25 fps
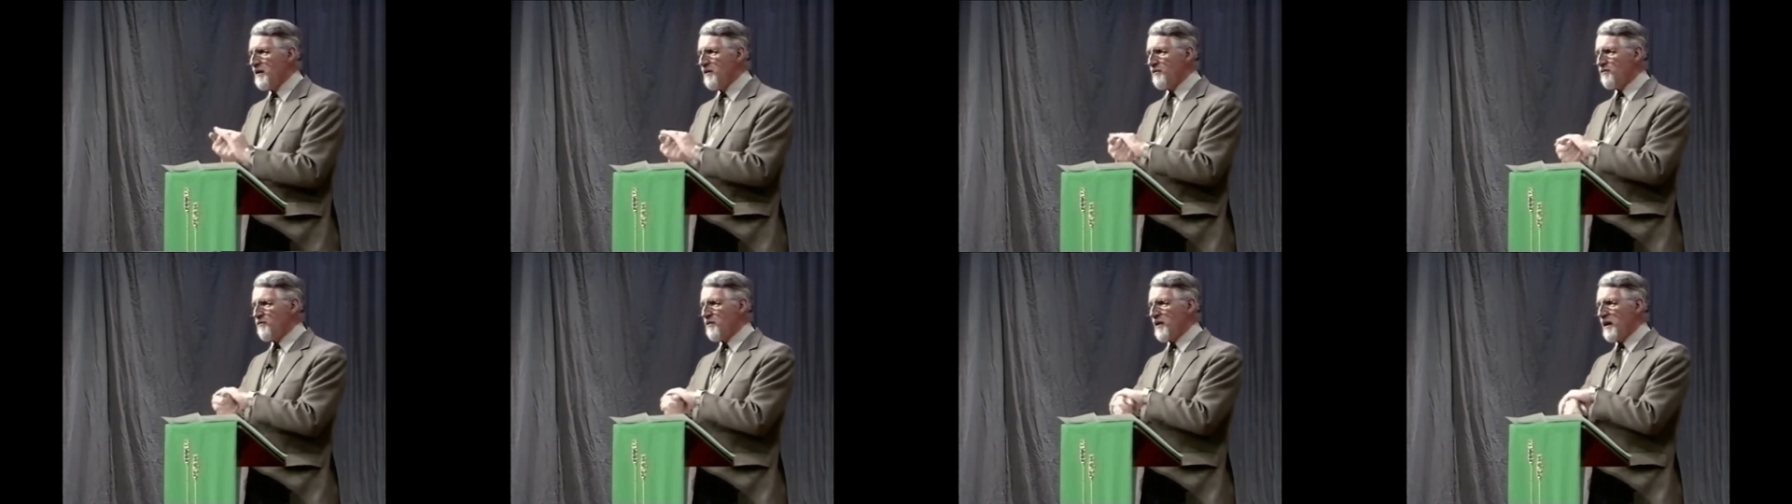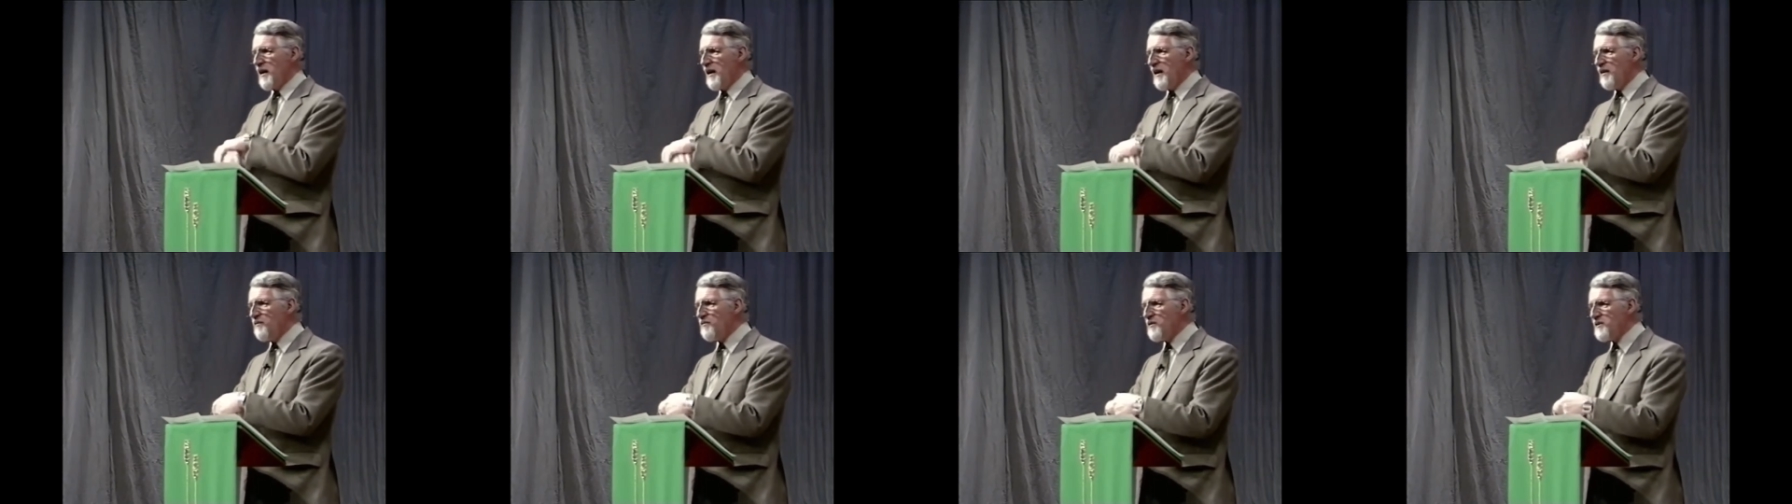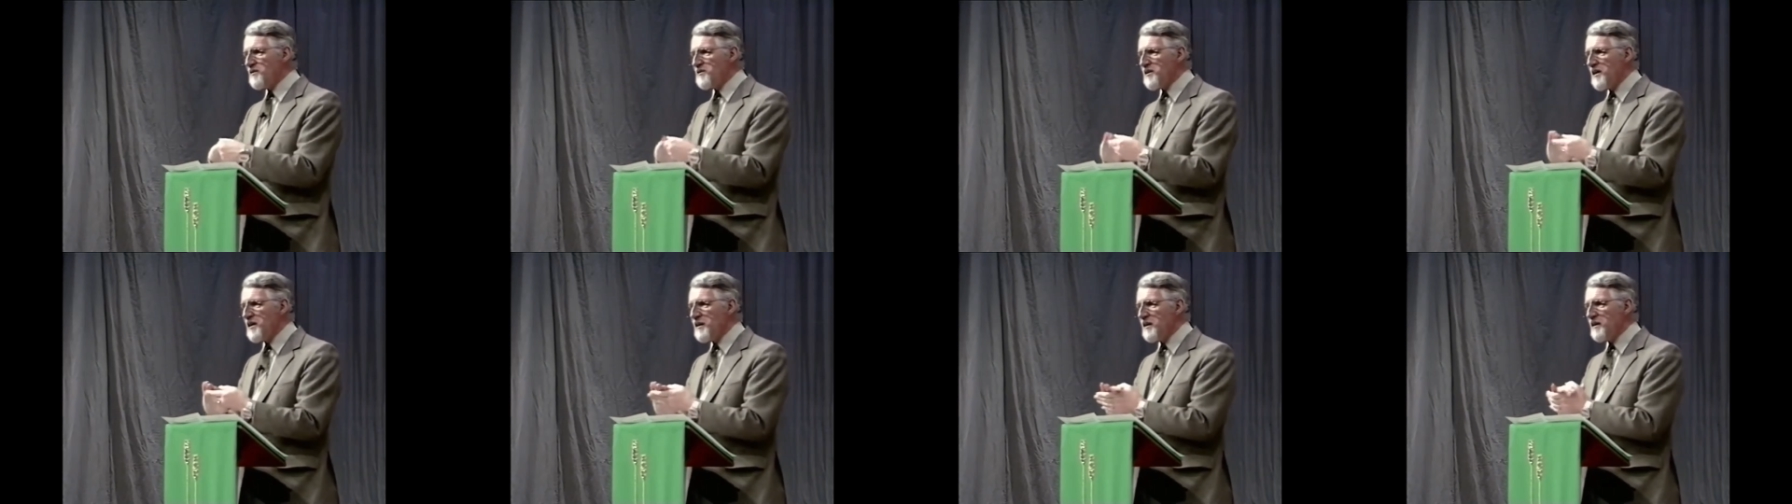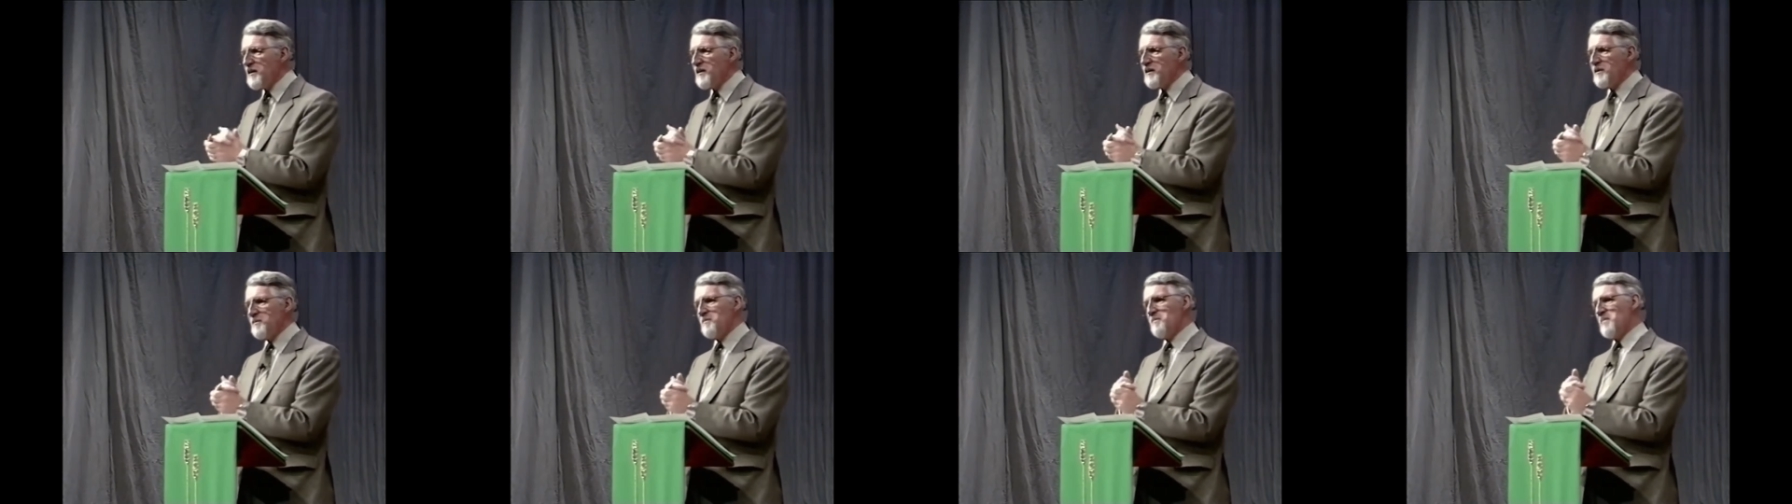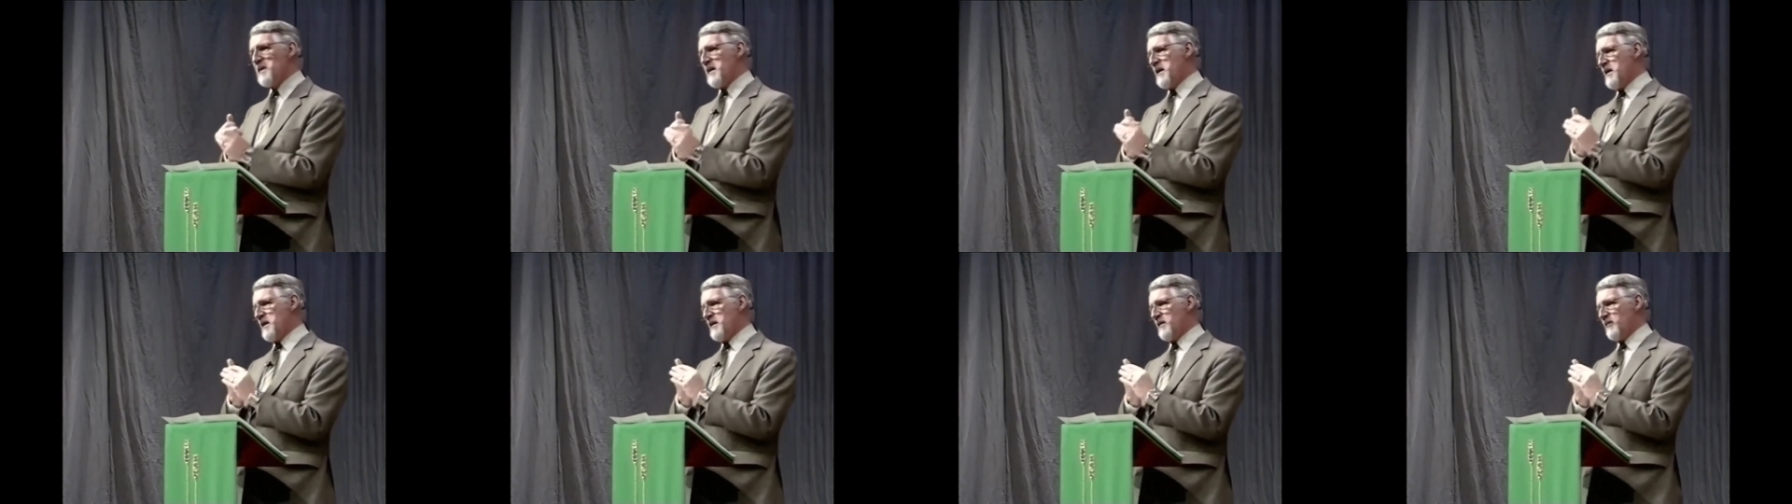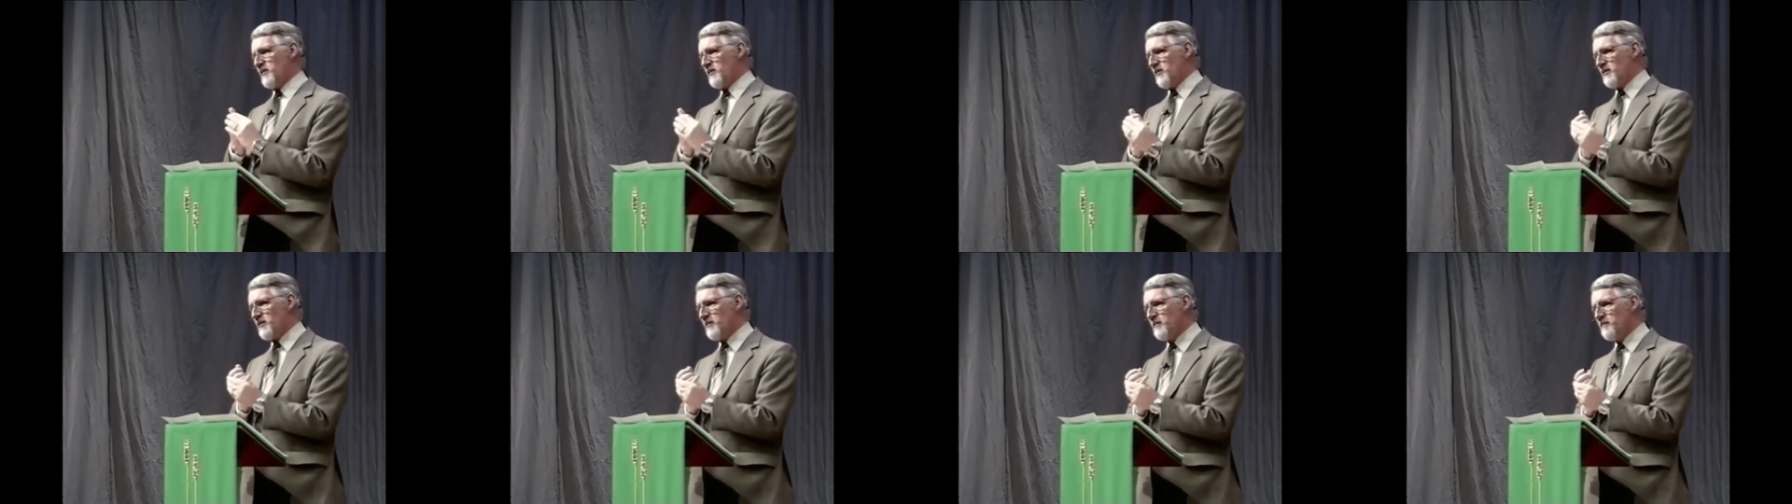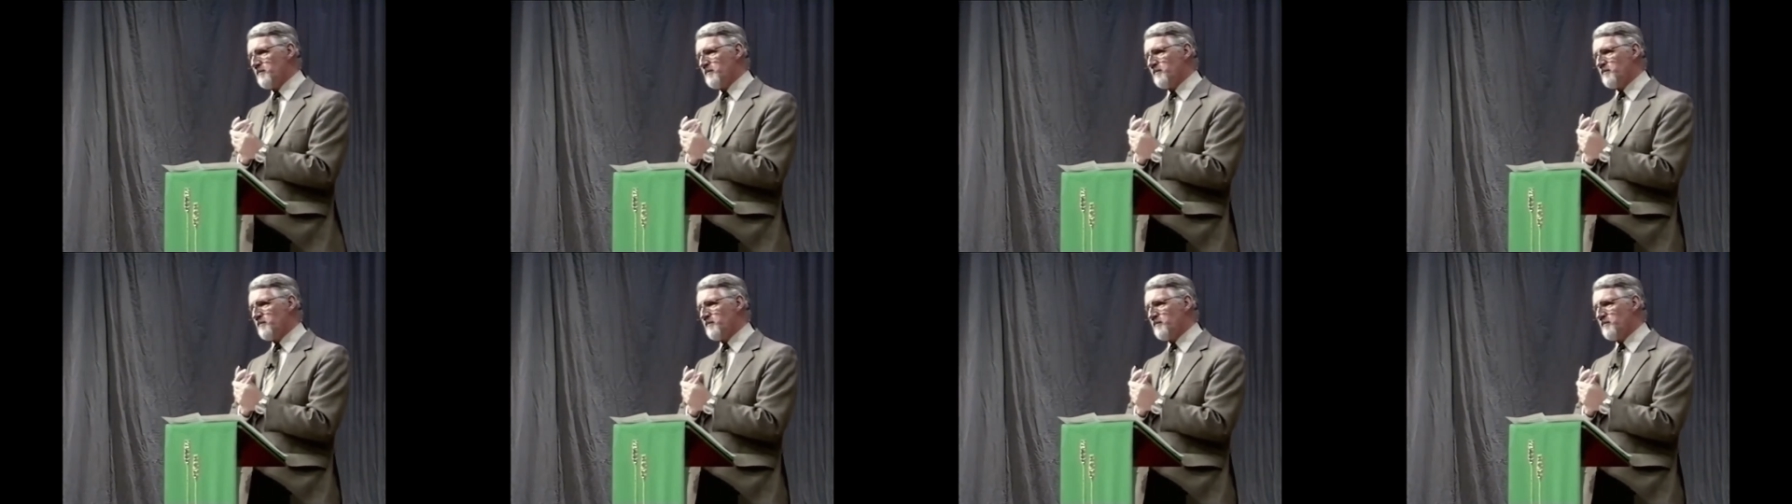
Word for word: forever taking a bath.